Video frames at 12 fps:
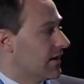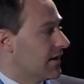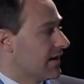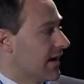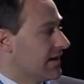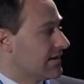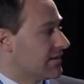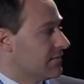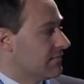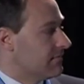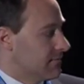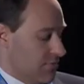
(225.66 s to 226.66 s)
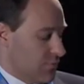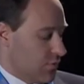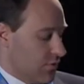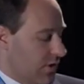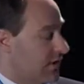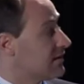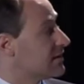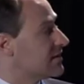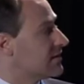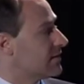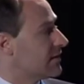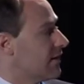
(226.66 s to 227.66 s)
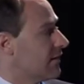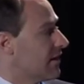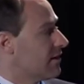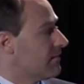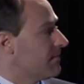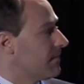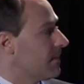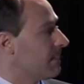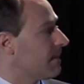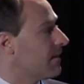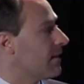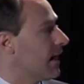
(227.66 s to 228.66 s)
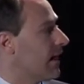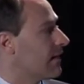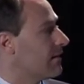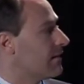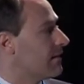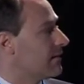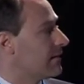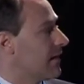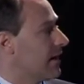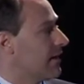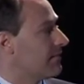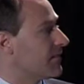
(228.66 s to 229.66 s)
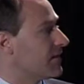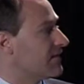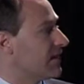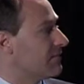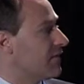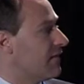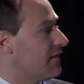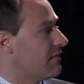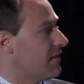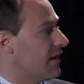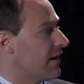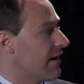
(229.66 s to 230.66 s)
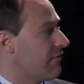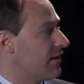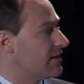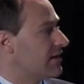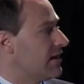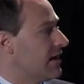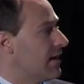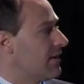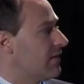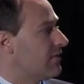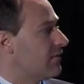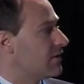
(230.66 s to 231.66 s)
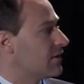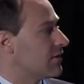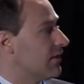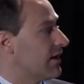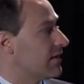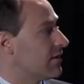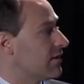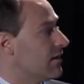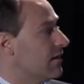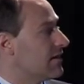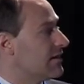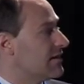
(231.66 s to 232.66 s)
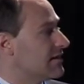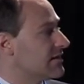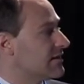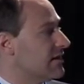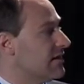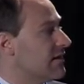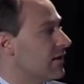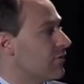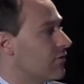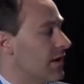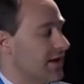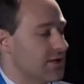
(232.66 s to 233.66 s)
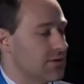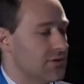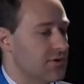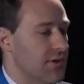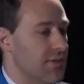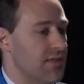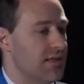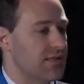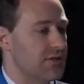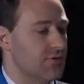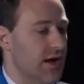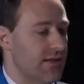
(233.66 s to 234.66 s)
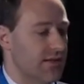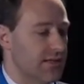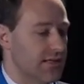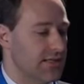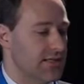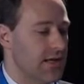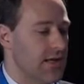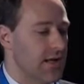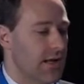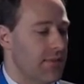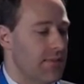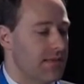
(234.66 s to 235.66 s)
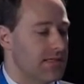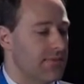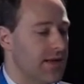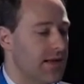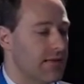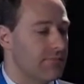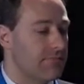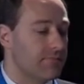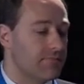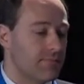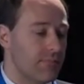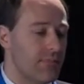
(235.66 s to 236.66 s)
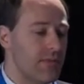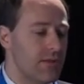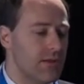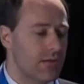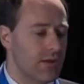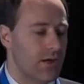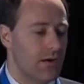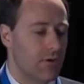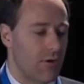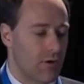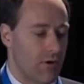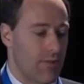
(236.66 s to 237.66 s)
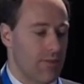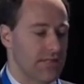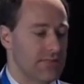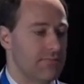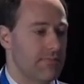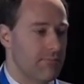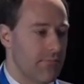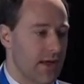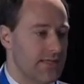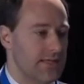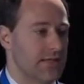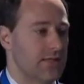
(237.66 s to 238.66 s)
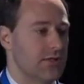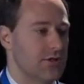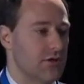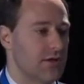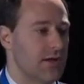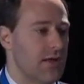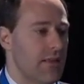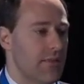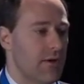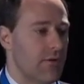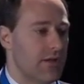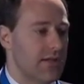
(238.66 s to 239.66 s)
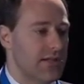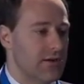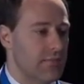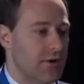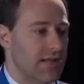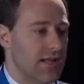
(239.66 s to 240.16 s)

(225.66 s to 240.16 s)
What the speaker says: calcium, it's down here, and the sum of the plaque areas. And they found quite a decent linear correlation between these two entities. And this made, or on this basic chart, the whole idea about